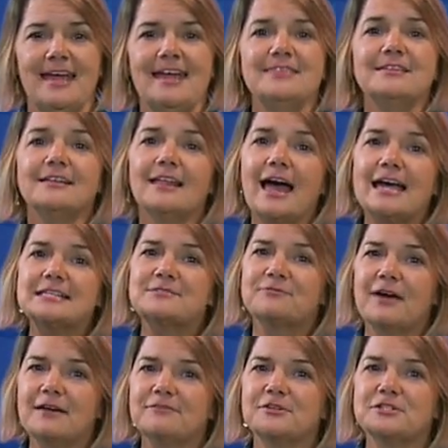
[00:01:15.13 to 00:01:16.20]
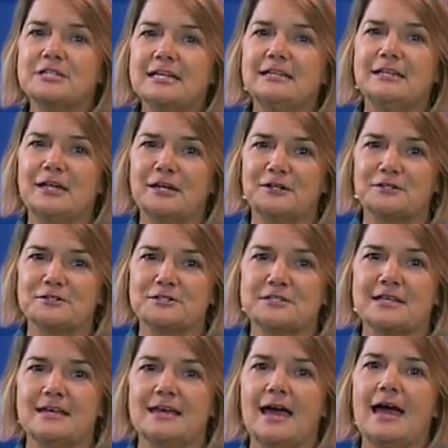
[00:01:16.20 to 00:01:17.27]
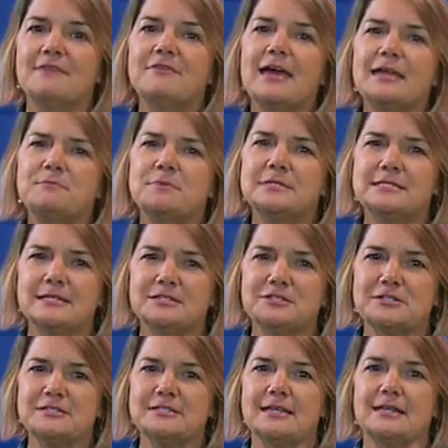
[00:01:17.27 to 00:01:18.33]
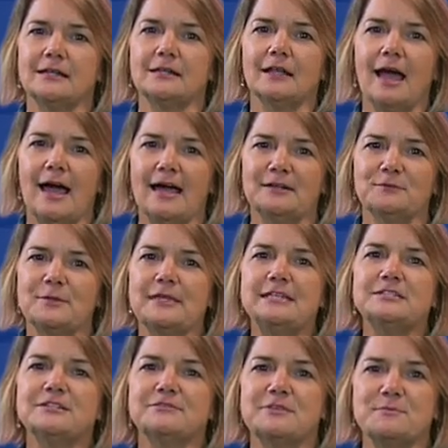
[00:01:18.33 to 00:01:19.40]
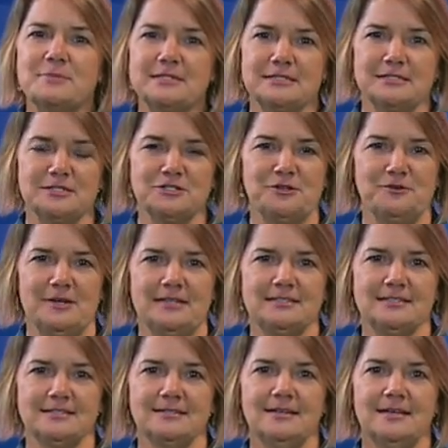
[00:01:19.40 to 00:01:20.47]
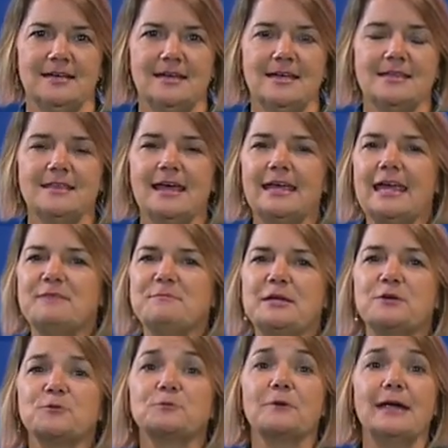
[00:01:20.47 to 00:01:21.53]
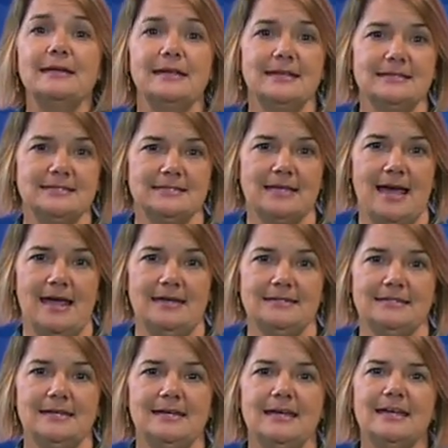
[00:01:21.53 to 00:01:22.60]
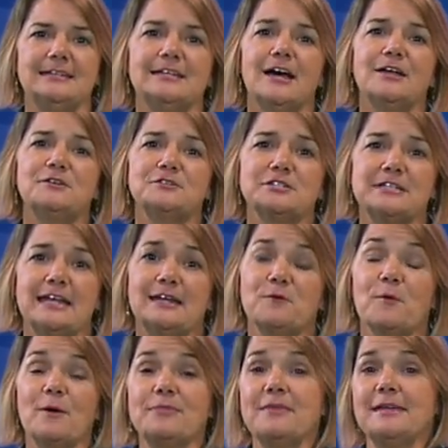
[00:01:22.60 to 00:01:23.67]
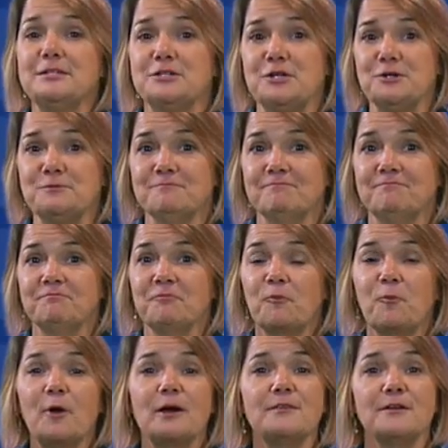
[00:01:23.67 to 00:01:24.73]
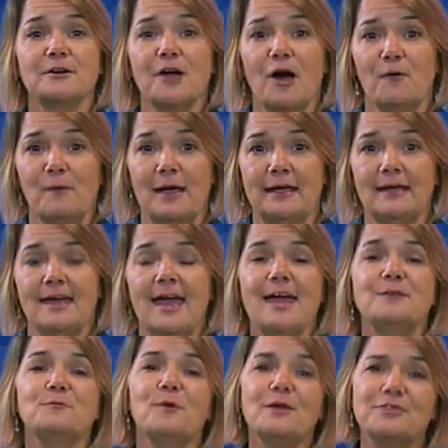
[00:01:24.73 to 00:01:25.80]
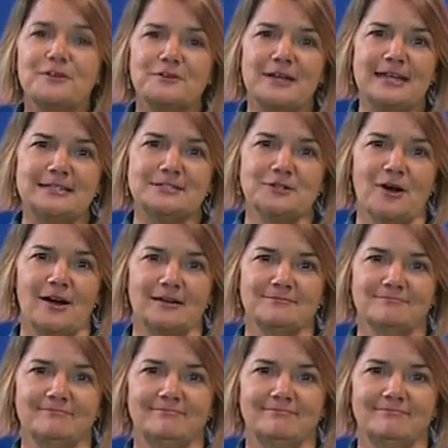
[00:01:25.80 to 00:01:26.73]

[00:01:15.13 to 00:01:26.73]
In the last 5 or 10 years, I've had positions that aligned with each of the business units. That gave me great insight into understanding what they do, where they're going, and what their needs are.